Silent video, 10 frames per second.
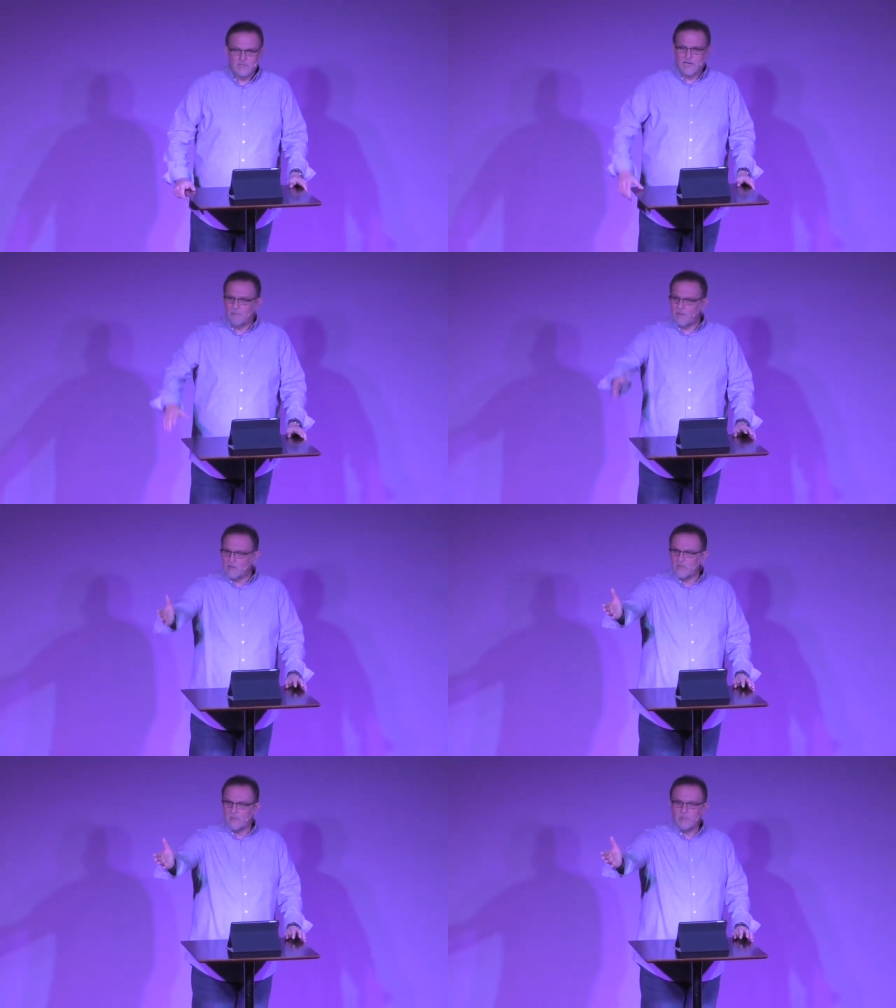Can I
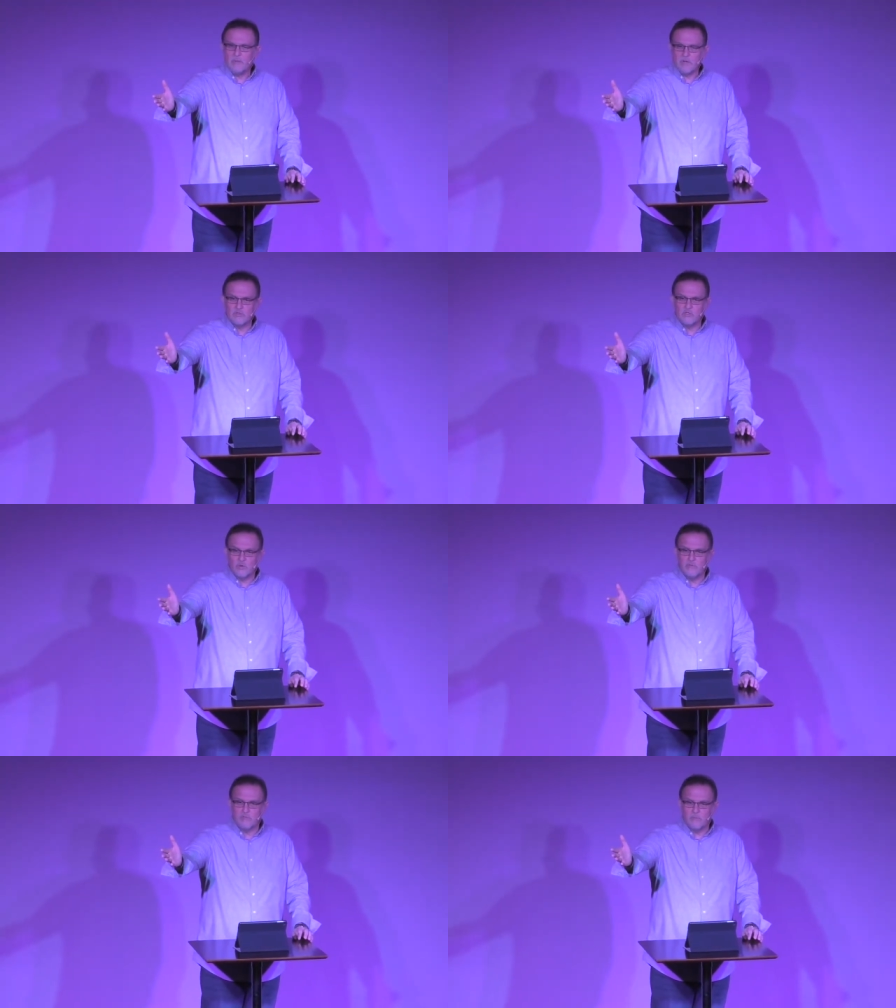pick on? I'm going to pick on
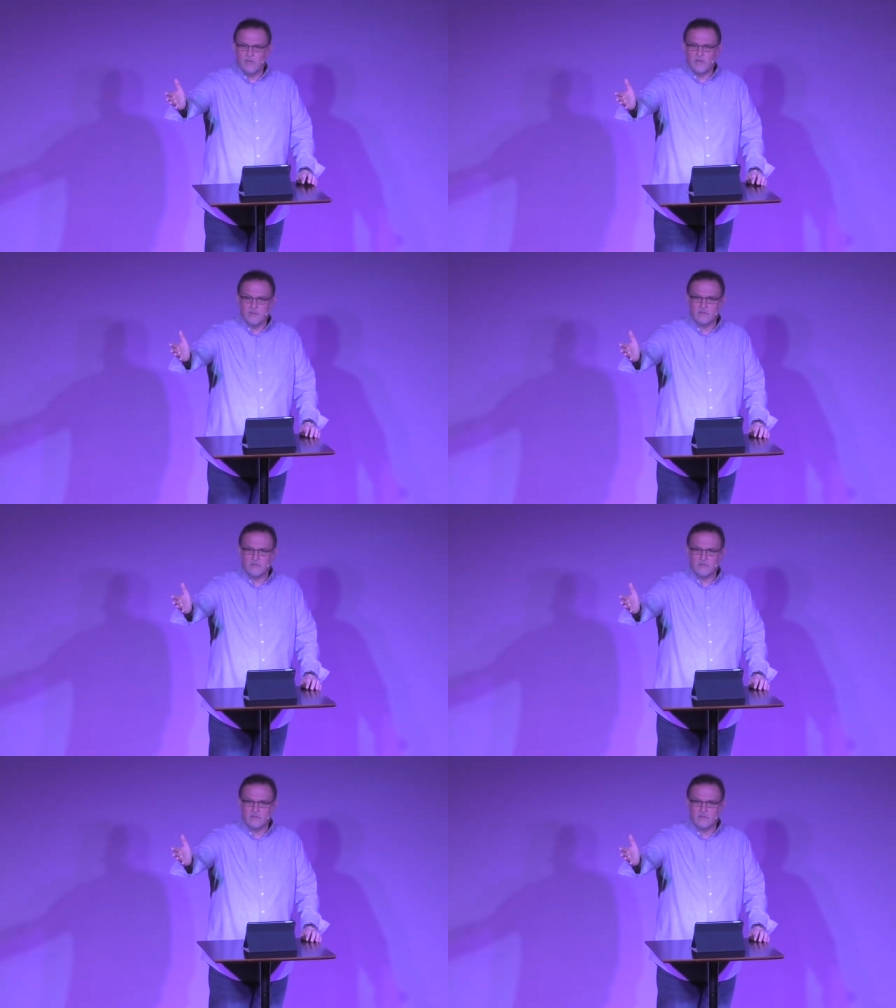joy for a minute.